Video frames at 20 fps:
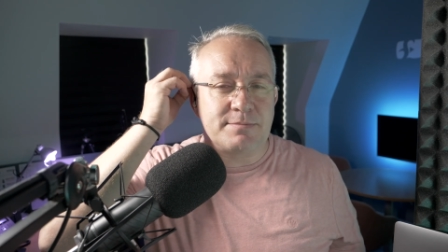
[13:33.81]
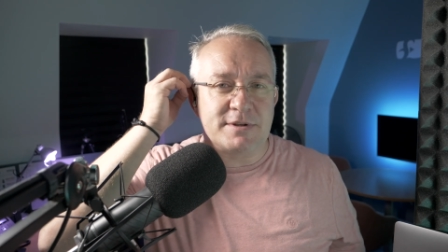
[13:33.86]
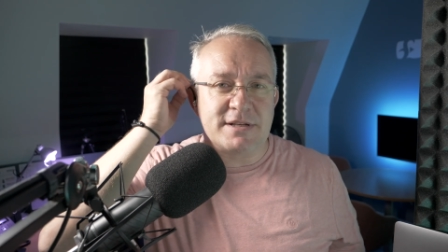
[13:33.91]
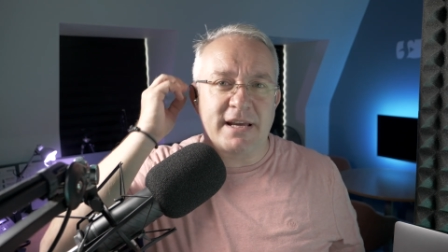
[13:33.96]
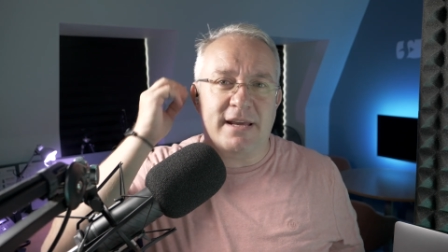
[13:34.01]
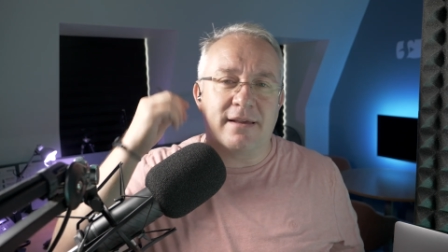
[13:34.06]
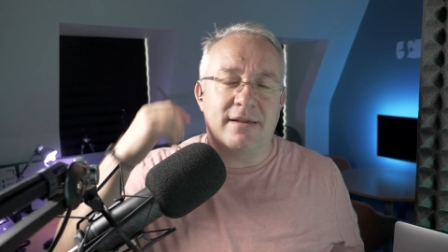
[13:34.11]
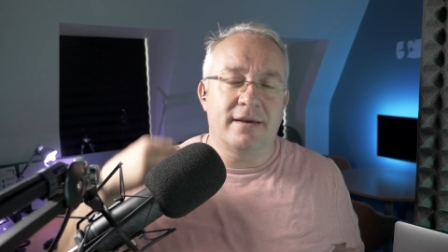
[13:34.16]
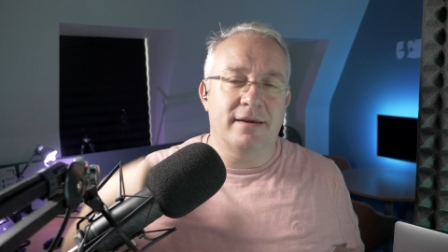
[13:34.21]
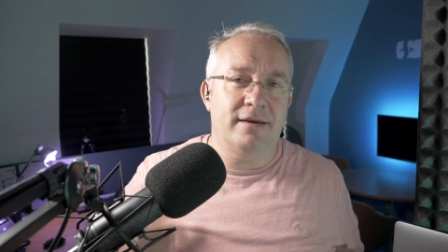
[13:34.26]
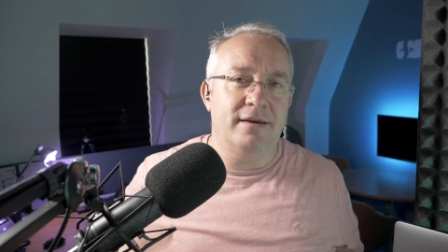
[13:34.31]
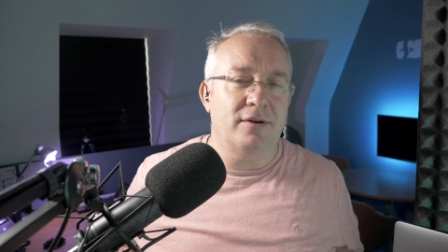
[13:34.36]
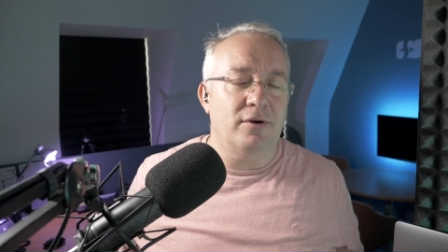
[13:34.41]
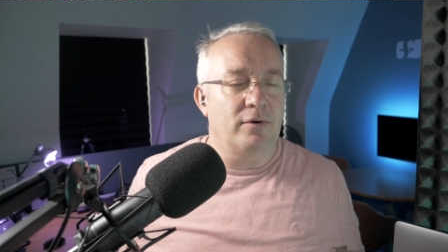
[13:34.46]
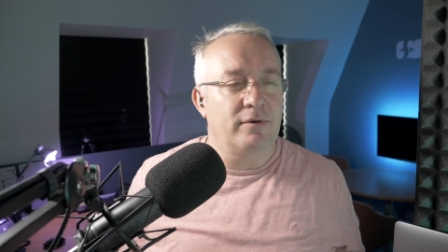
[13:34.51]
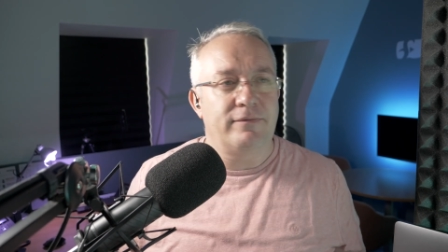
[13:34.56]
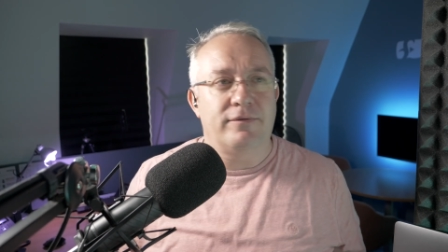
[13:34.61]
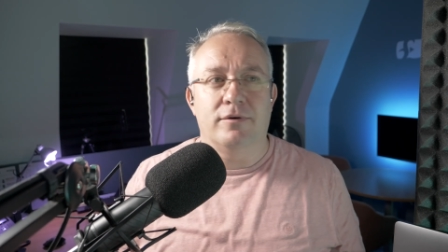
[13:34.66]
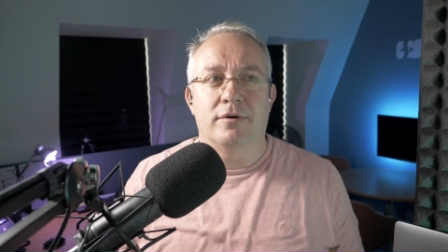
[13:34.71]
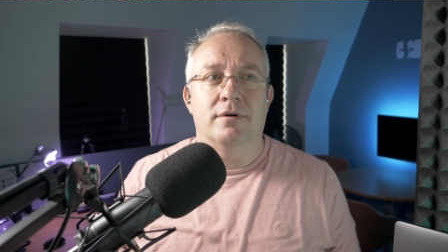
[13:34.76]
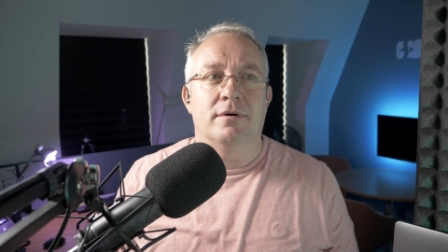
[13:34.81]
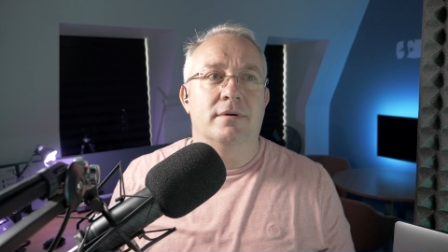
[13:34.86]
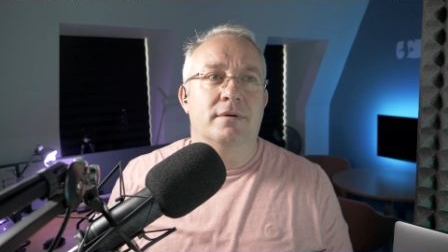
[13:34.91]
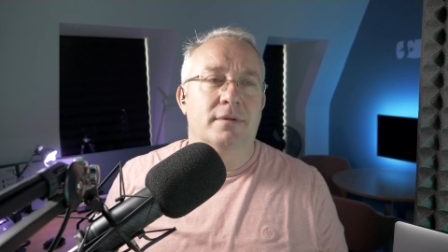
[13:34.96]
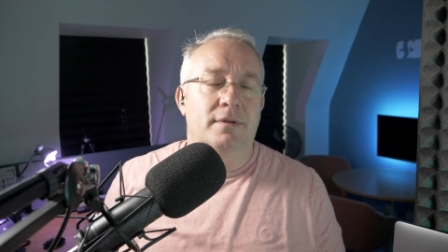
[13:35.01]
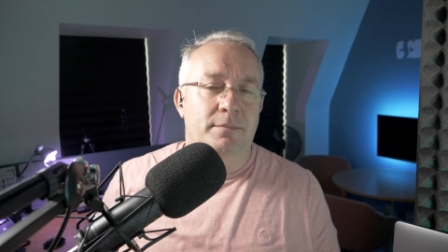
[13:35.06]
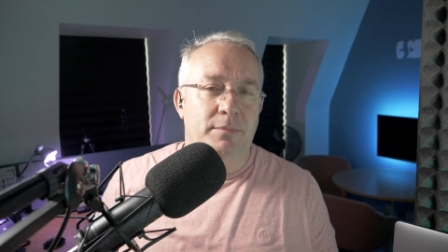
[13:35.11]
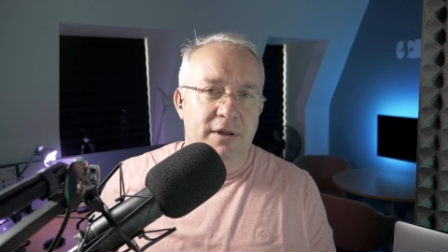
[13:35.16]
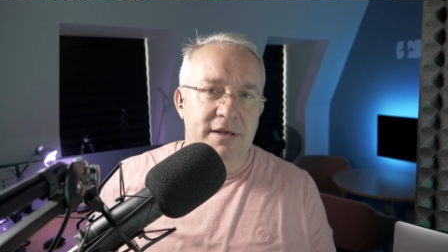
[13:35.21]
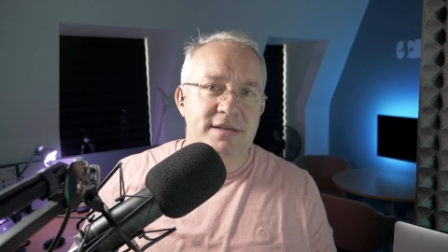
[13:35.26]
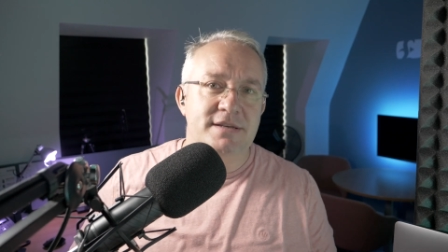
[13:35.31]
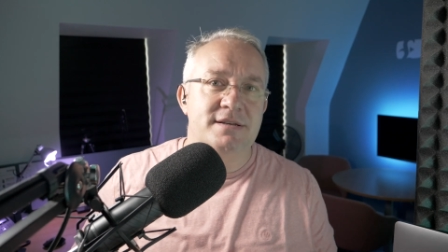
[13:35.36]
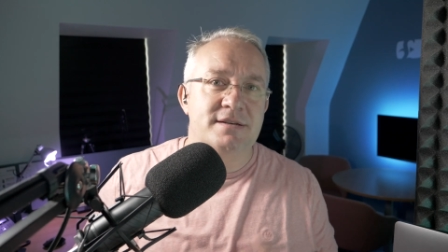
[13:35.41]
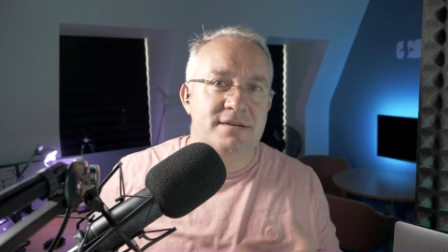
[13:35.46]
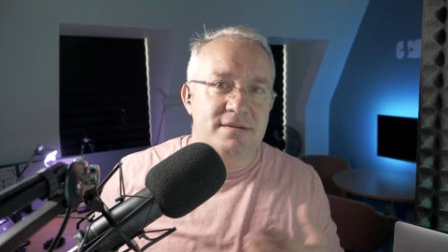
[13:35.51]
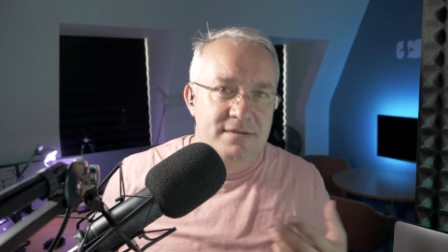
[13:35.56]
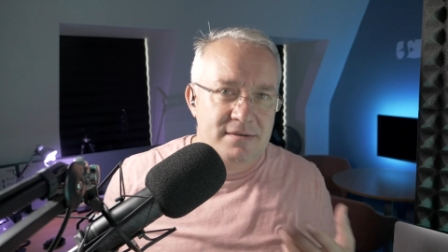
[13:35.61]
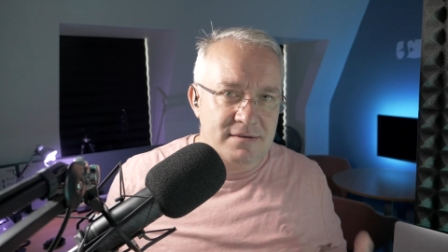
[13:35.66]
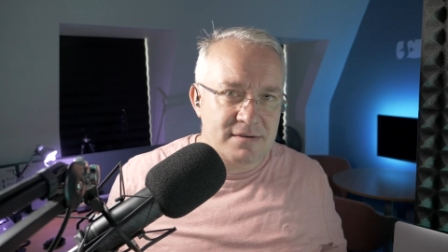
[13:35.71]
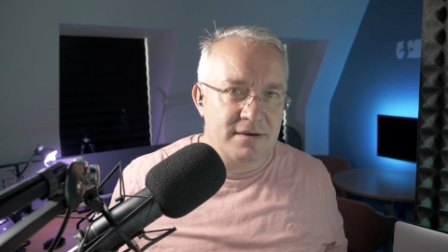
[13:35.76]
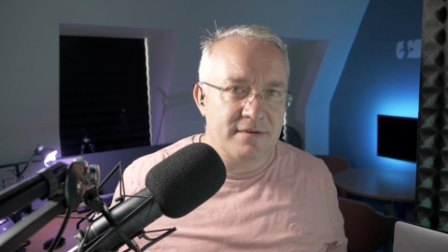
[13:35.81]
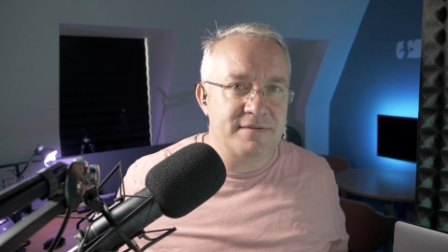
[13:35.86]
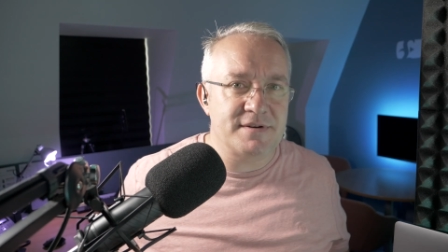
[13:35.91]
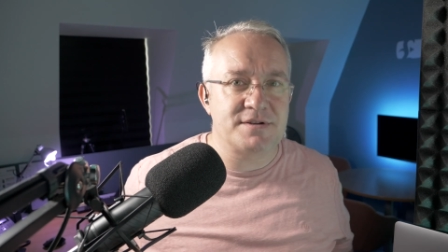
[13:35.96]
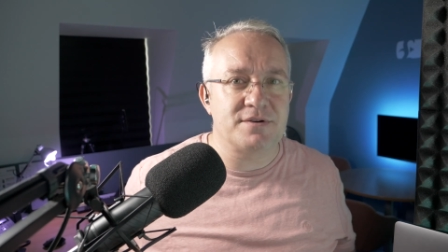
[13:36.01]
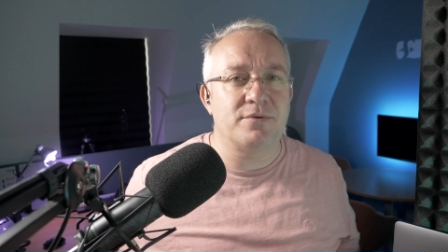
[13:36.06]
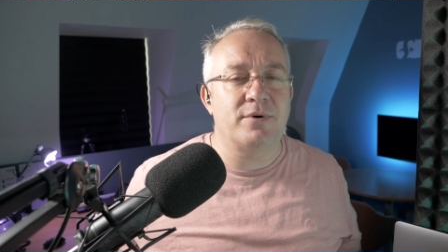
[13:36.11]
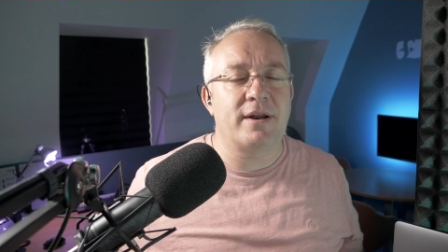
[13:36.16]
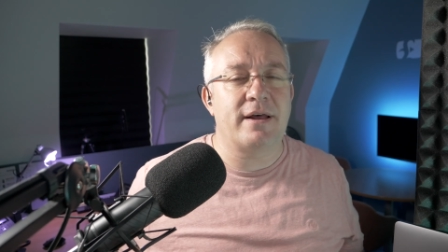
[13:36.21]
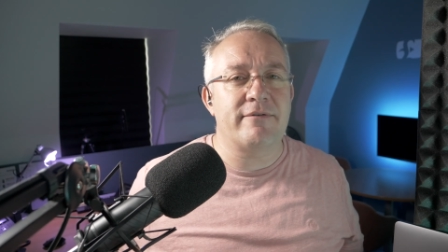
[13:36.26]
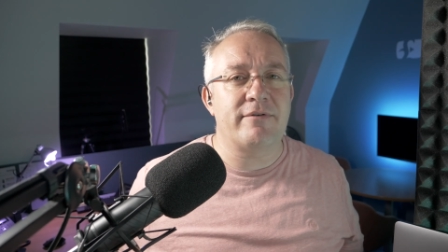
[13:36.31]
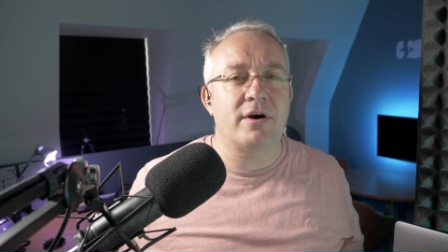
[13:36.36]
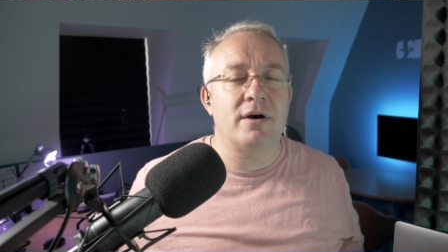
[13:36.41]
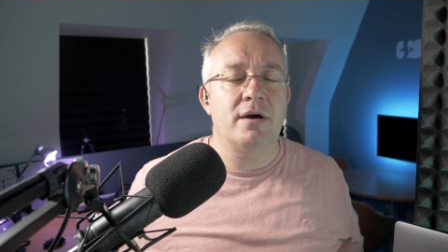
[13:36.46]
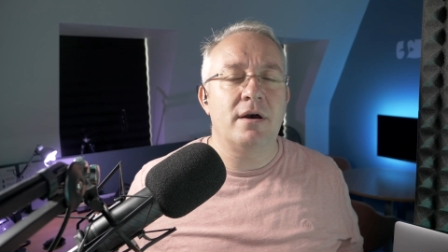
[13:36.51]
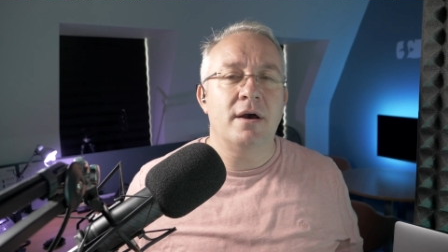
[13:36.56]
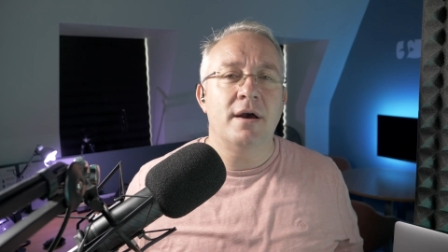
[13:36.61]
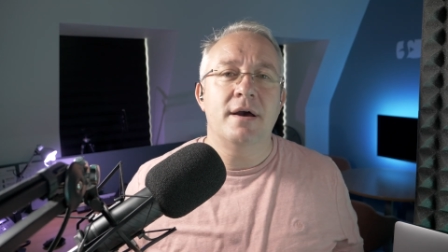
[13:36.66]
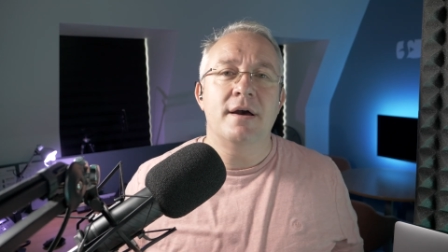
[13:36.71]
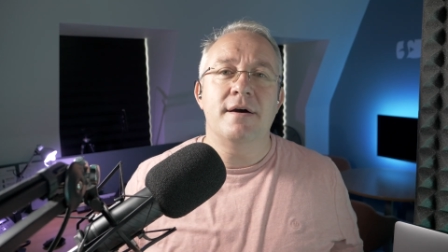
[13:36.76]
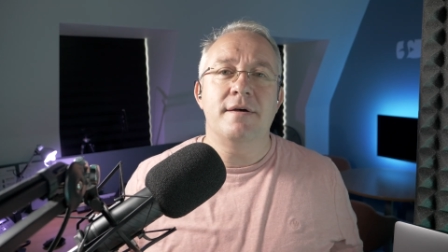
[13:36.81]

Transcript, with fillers: particularly, you know, if you're in the police service or whatever,